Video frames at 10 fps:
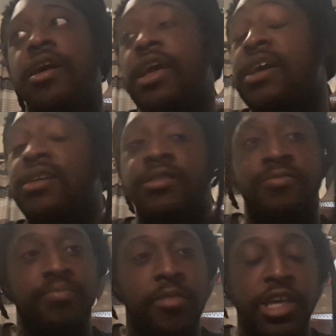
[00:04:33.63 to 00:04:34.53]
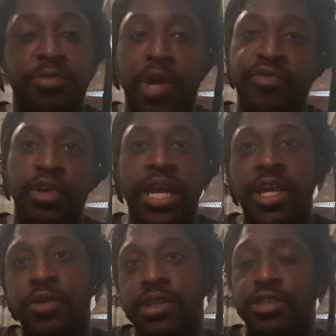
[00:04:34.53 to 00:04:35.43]
is Marvel kind
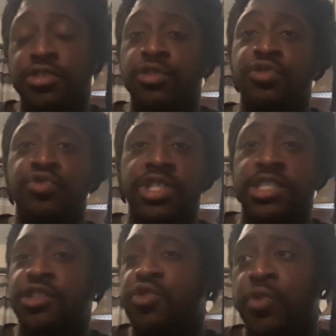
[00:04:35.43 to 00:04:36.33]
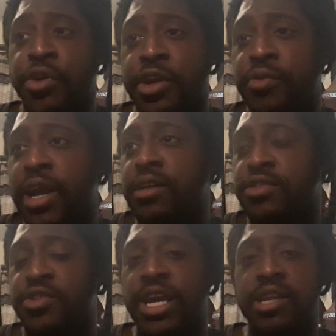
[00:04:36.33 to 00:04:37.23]
of going the social justice warrior
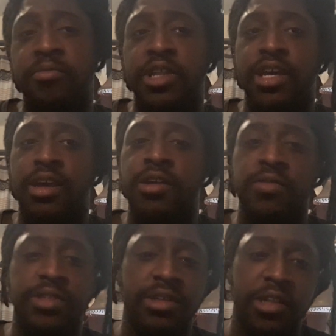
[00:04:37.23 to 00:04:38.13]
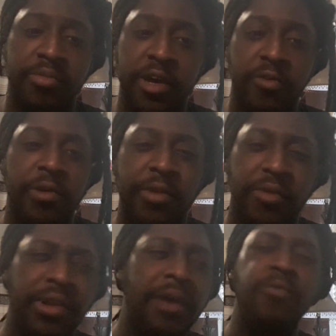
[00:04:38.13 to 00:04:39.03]
route, trying to be like, oh, it's all about women.
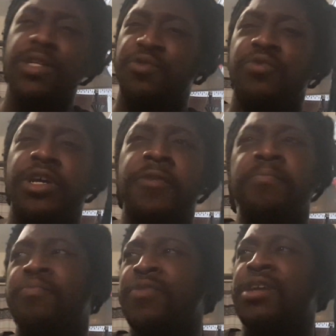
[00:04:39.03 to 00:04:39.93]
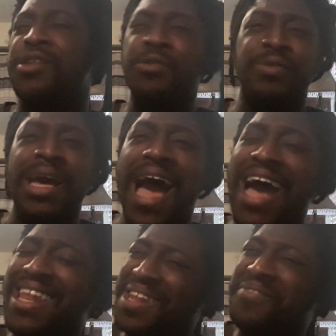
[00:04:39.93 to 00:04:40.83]
Not which one, dude.
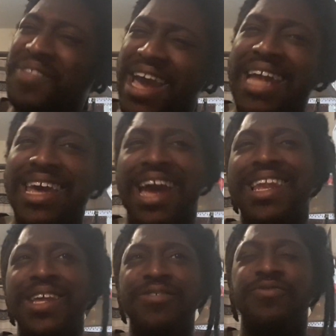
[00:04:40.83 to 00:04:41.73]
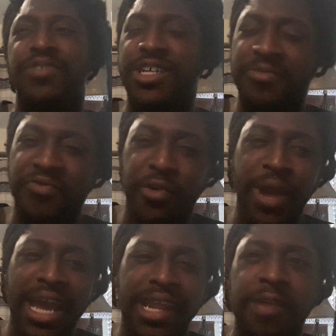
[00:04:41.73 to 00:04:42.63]
I love that. I love
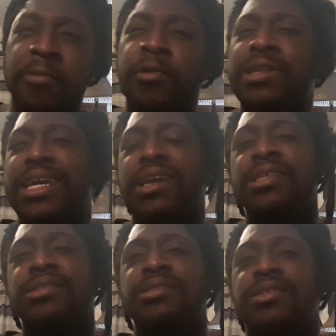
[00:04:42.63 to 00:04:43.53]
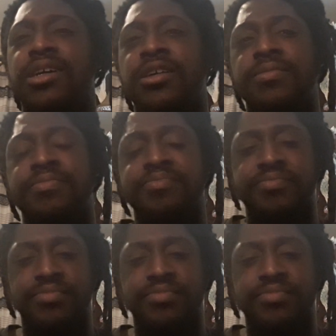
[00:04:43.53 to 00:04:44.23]
variety in my moment. Like Into the